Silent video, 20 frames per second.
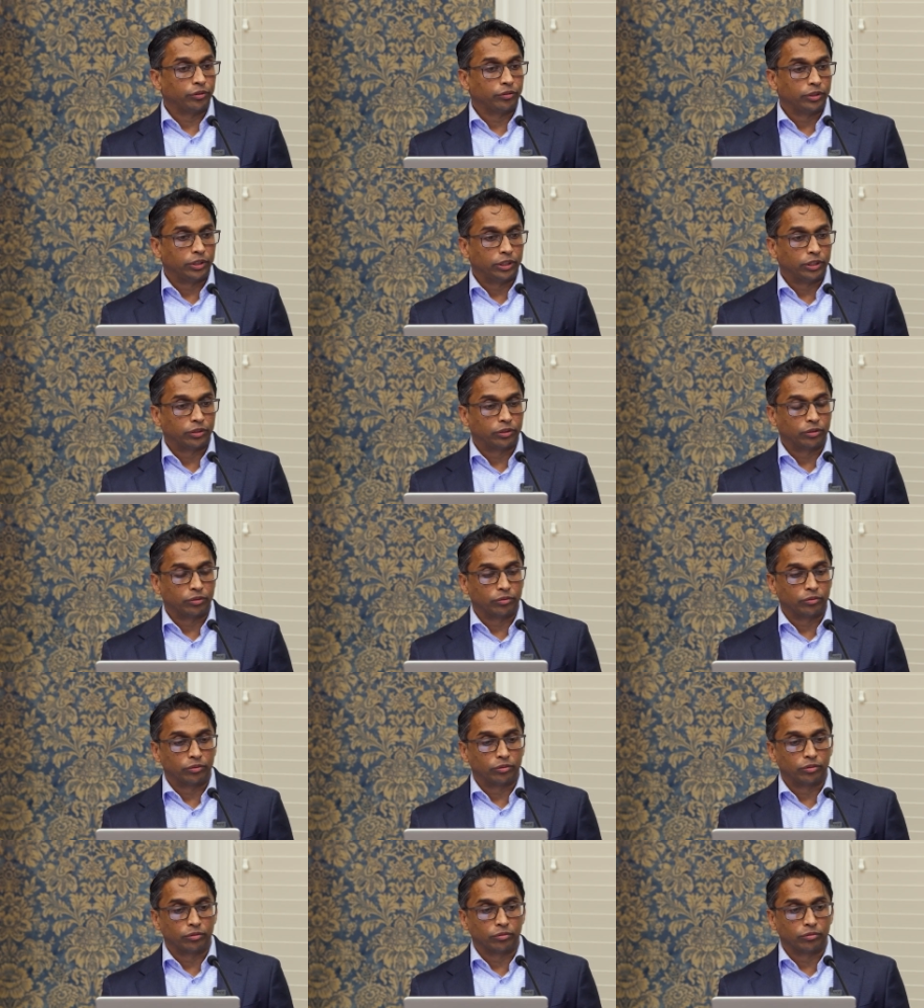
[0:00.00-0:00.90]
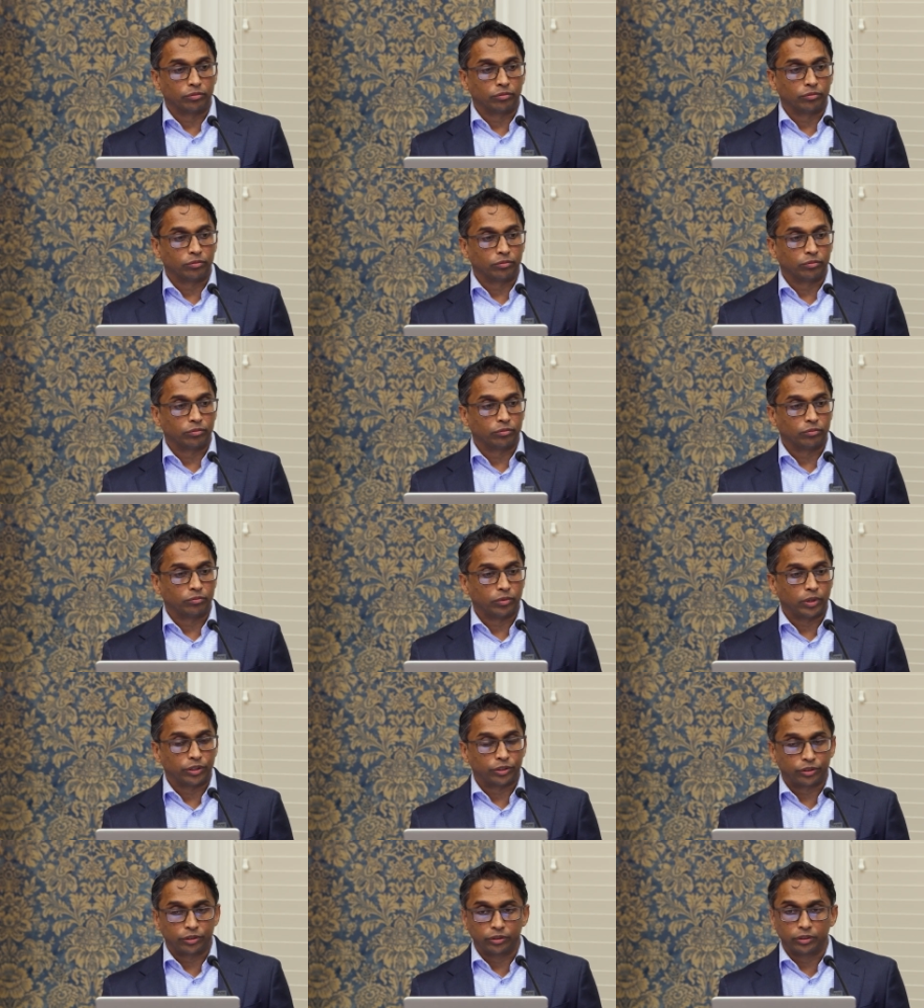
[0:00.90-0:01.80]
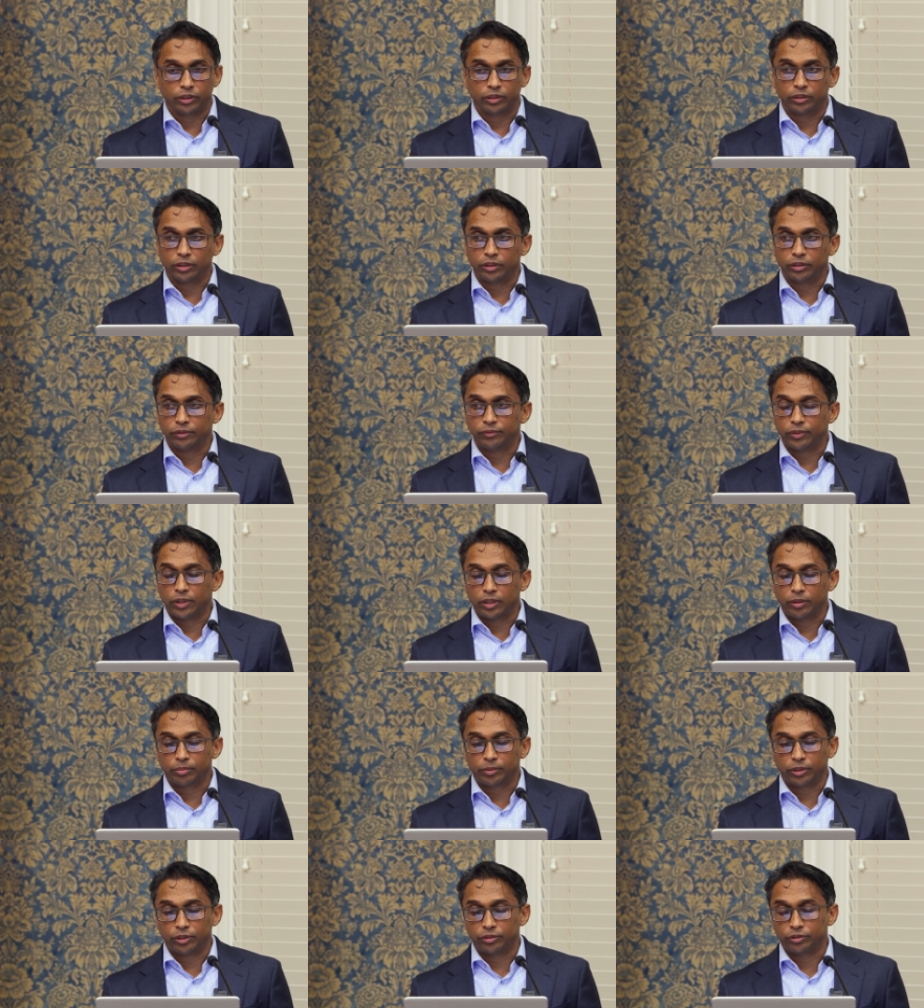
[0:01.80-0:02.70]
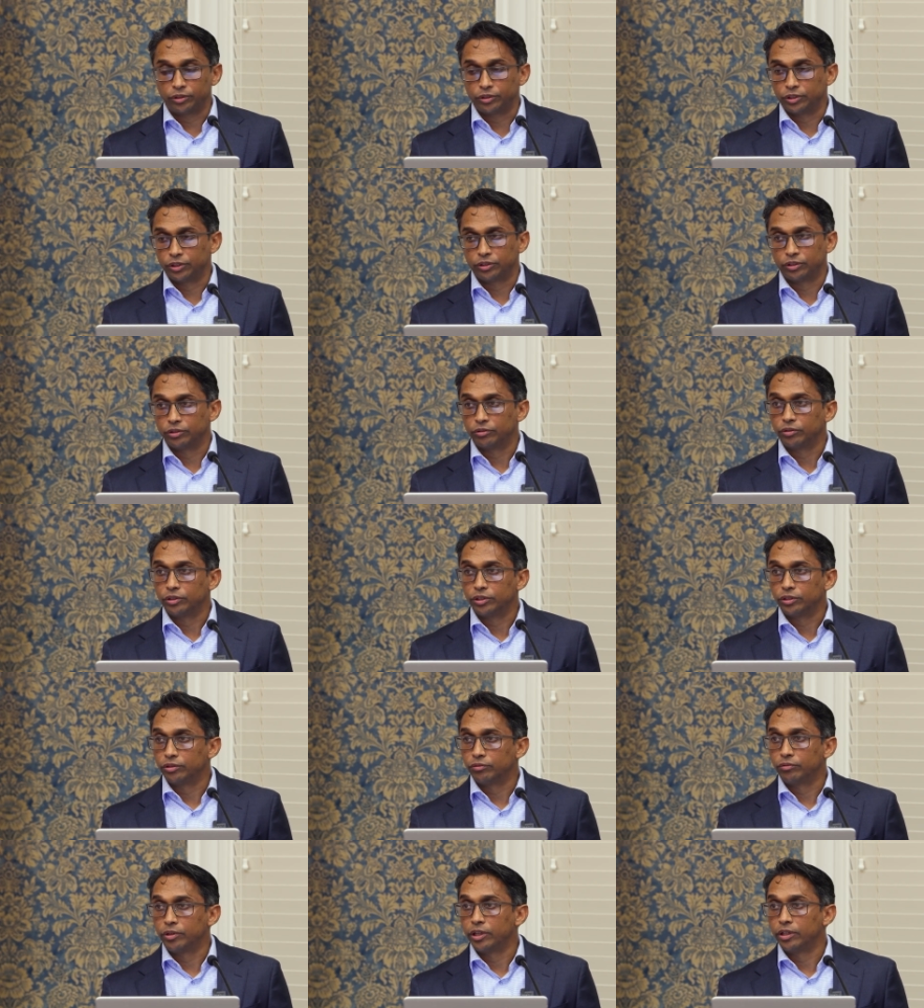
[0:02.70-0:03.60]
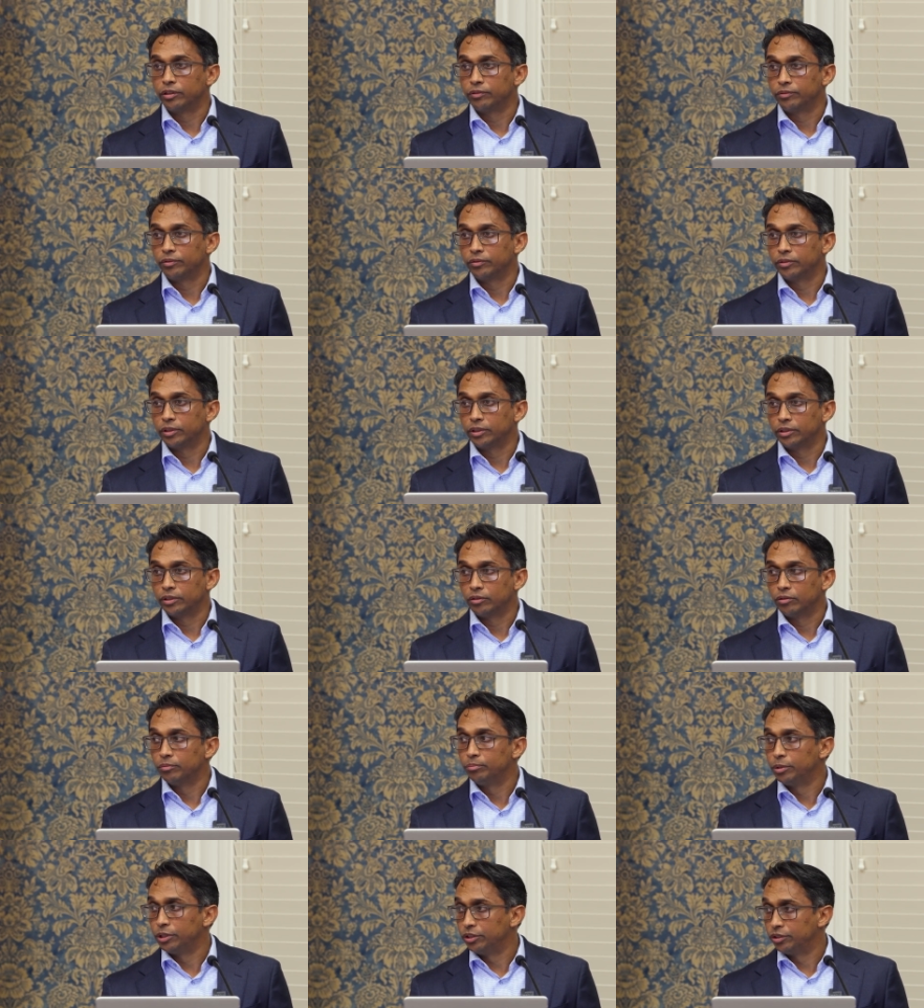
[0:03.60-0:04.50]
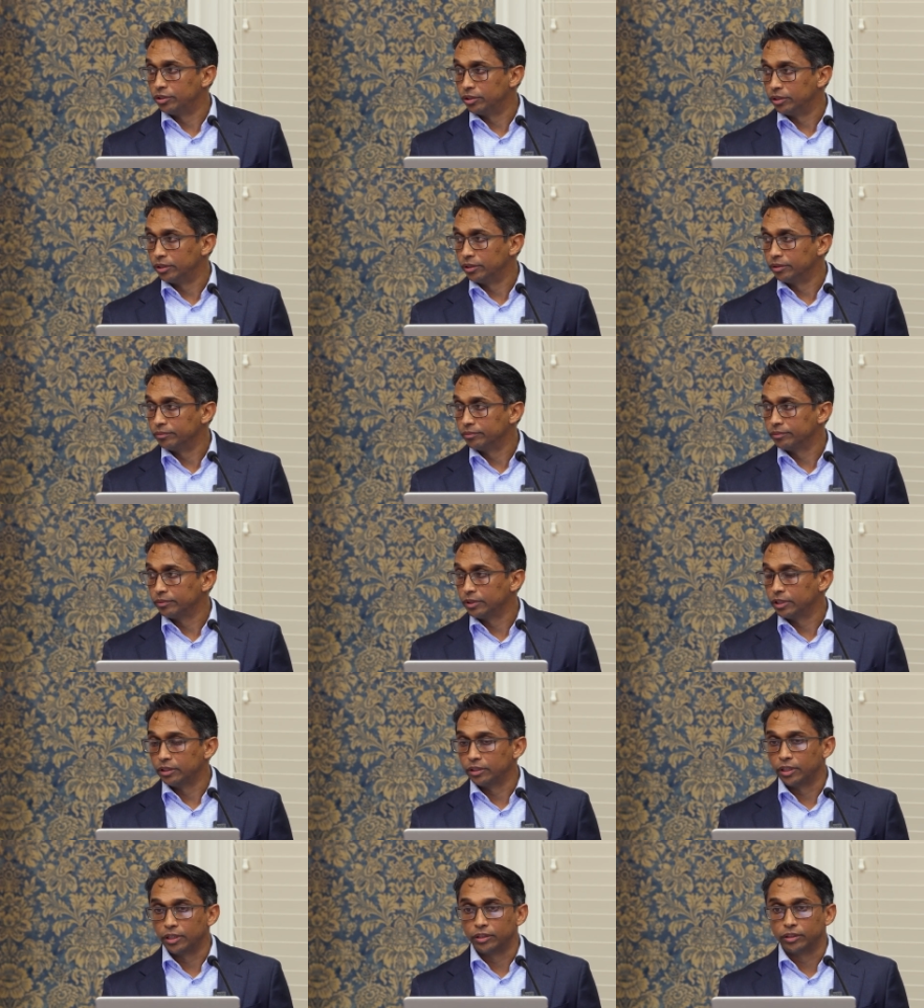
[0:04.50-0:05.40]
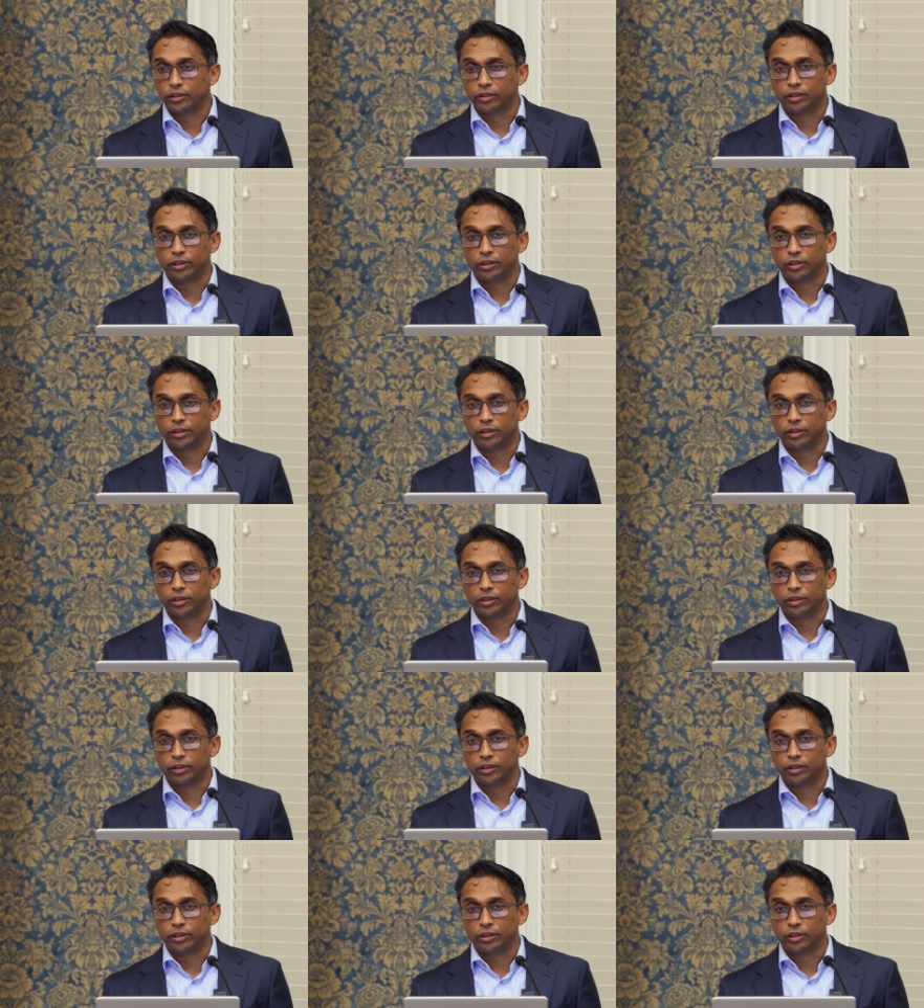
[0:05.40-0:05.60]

unique to Western and developed countries is the rate of obesity and